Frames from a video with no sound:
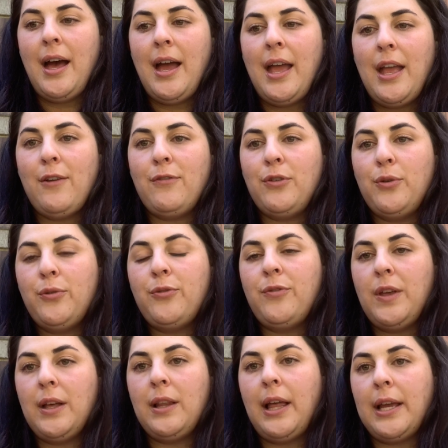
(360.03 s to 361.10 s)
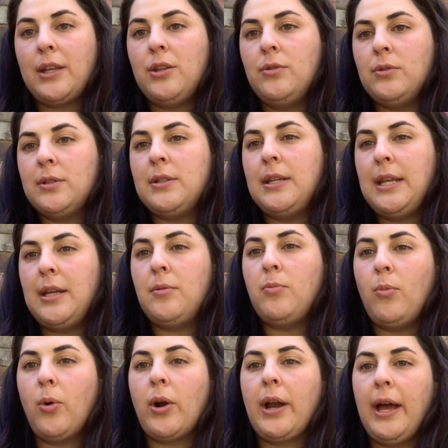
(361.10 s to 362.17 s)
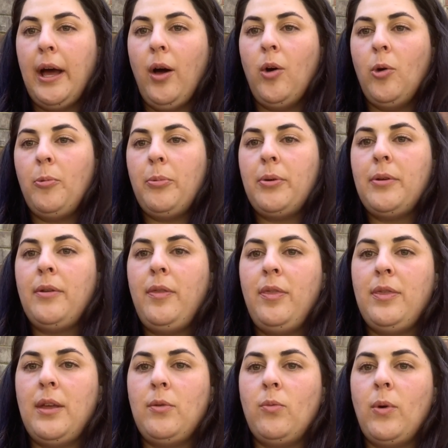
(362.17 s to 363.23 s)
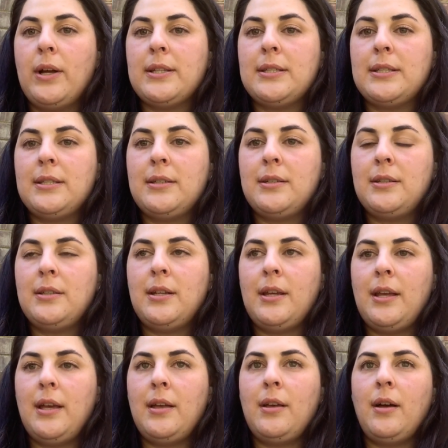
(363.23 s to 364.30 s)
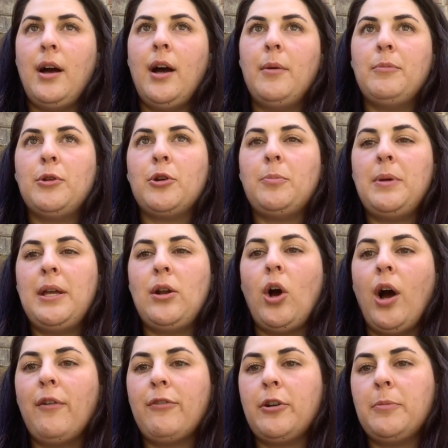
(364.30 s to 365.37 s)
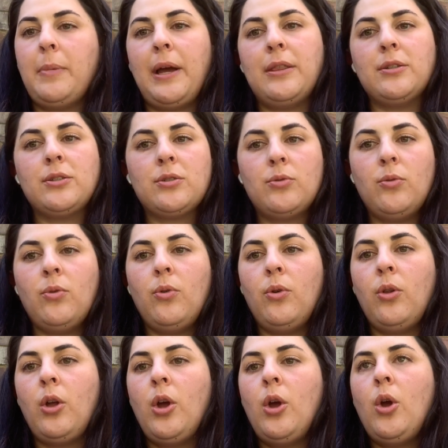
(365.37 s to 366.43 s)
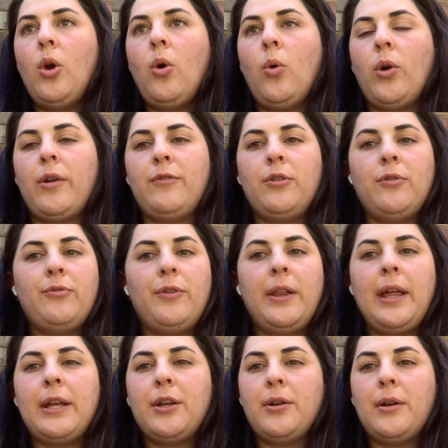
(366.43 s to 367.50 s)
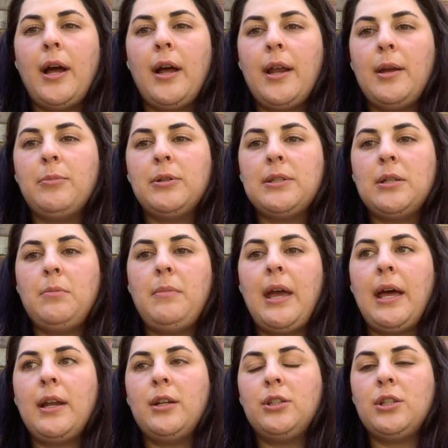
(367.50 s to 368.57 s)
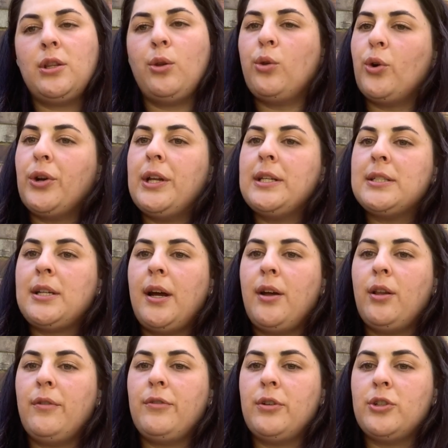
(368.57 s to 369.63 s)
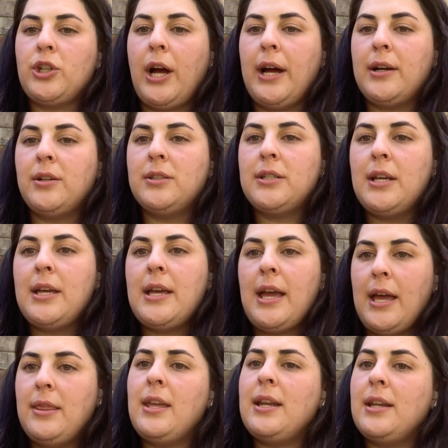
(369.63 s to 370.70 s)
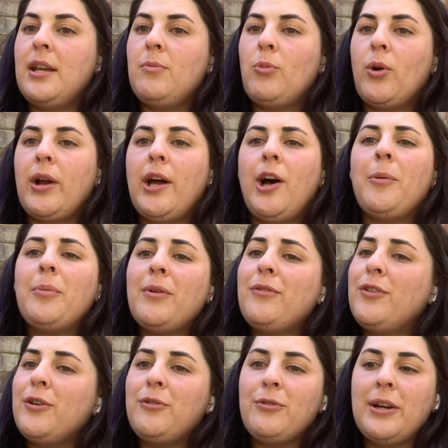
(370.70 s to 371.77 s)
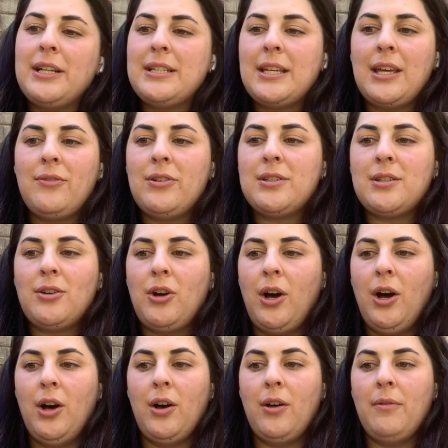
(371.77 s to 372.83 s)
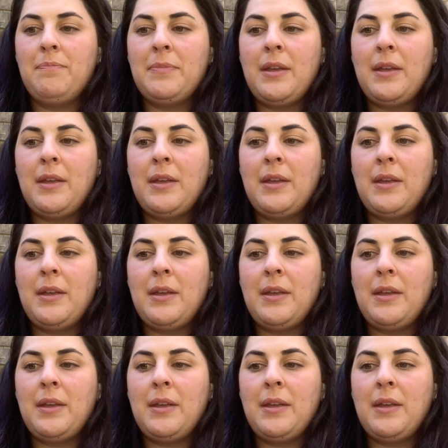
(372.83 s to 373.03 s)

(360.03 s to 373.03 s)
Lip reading: If you feel like you need more help than what's you're being offered by the school, or if you feel like you're not able to manage the learning style of your child and they need more help, feel free to give us a call.